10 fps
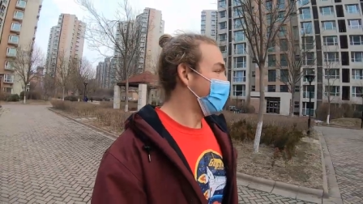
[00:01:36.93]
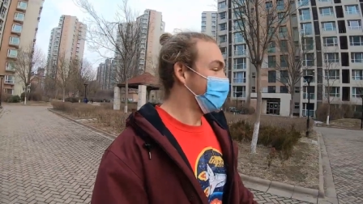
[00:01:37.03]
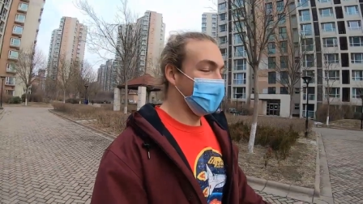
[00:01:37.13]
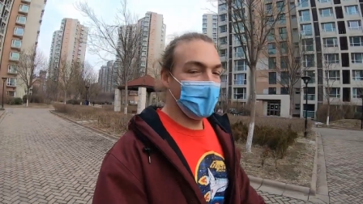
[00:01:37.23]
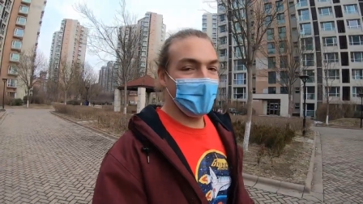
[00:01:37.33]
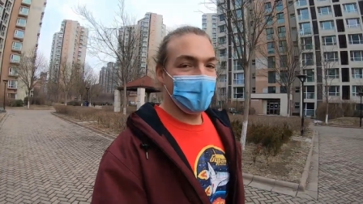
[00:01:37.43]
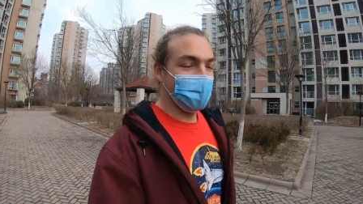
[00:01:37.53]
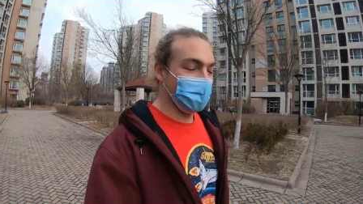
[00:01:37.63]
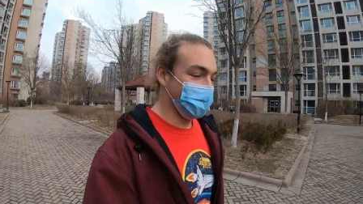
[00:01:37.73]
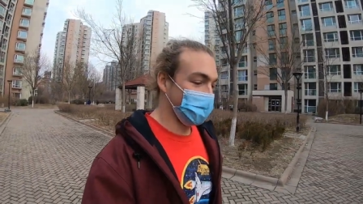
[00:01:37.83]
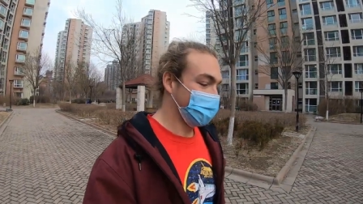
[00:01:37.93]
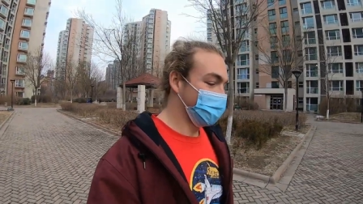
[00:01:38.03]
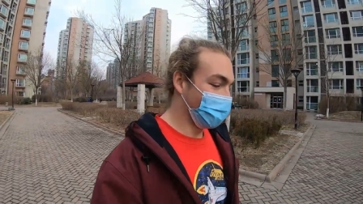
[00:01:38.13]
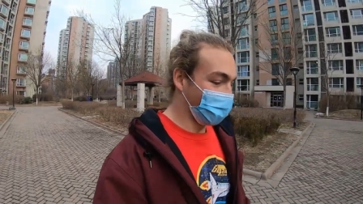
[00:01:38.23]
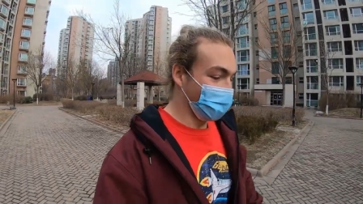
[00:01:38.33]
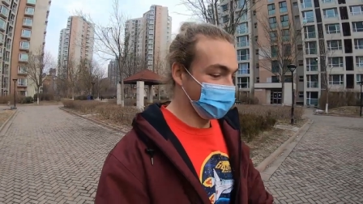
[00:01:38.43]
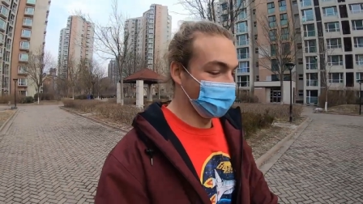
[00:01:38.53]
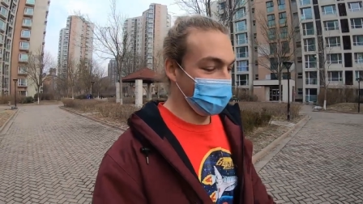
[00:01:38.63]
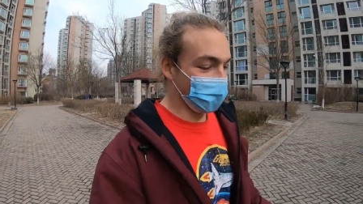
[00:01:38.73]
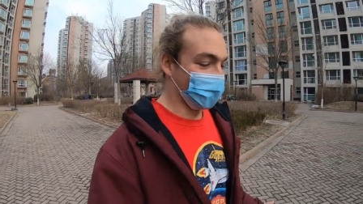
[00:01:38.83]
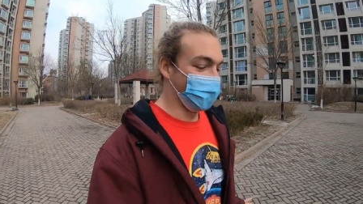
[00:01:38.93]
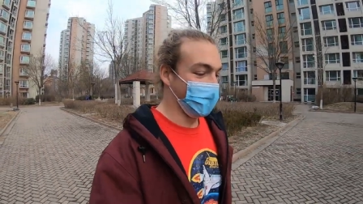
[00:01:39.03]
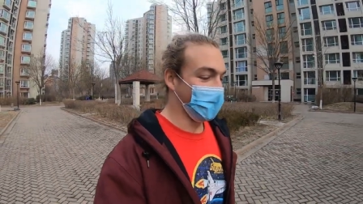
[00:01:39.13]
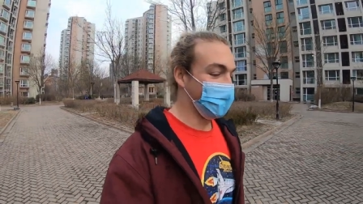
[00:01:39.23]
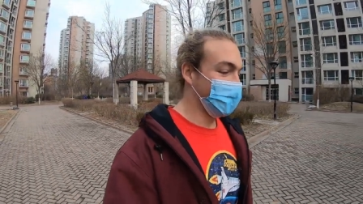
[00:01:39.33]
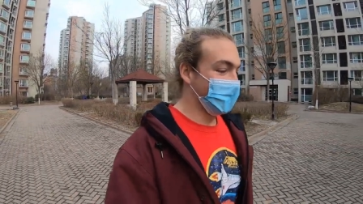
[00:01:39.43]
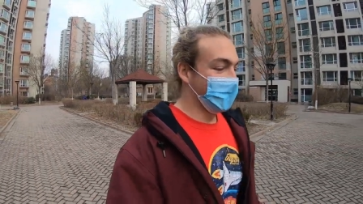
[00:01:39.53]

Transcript: as bad as I, super not bad